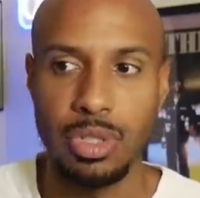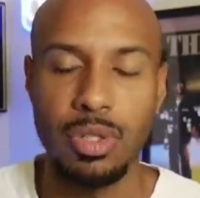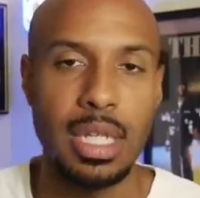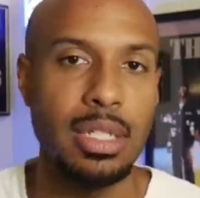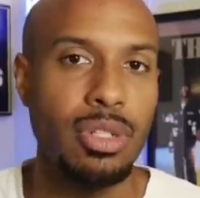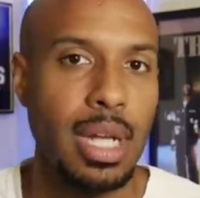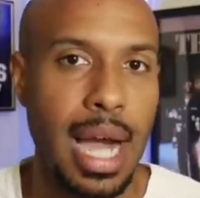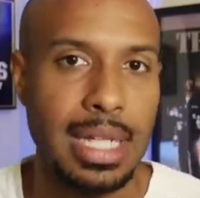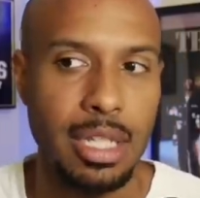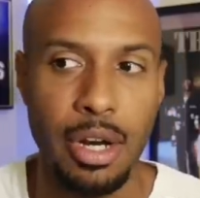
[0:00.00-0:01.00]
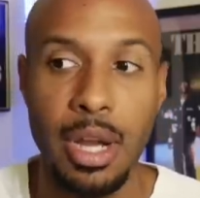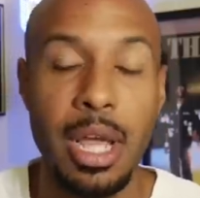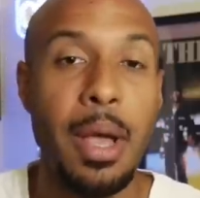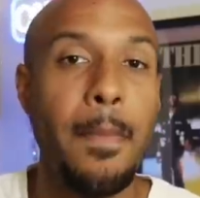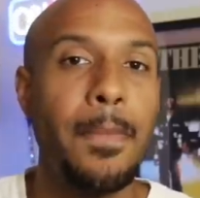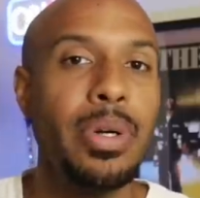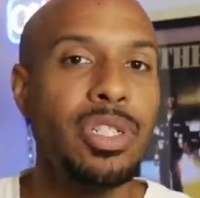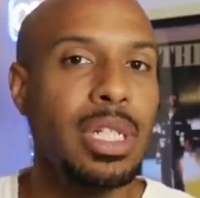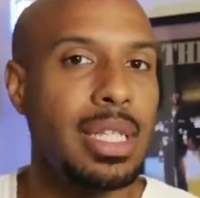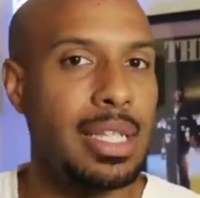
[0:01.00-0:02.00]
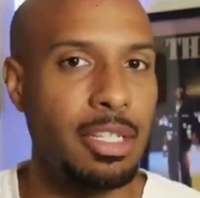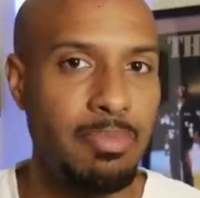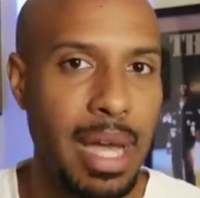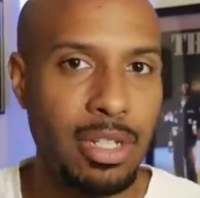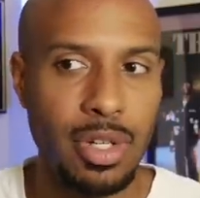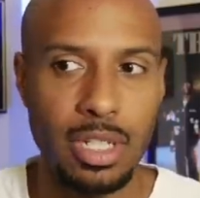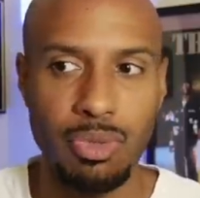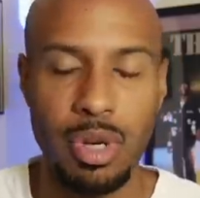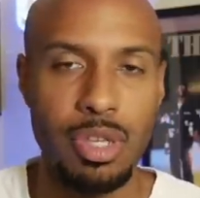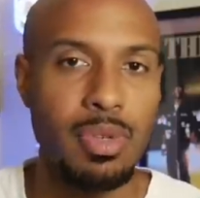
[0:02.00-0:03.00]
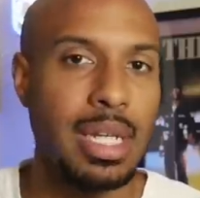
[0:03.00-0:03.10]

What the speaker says: So these are guys that are pushing these metrics where you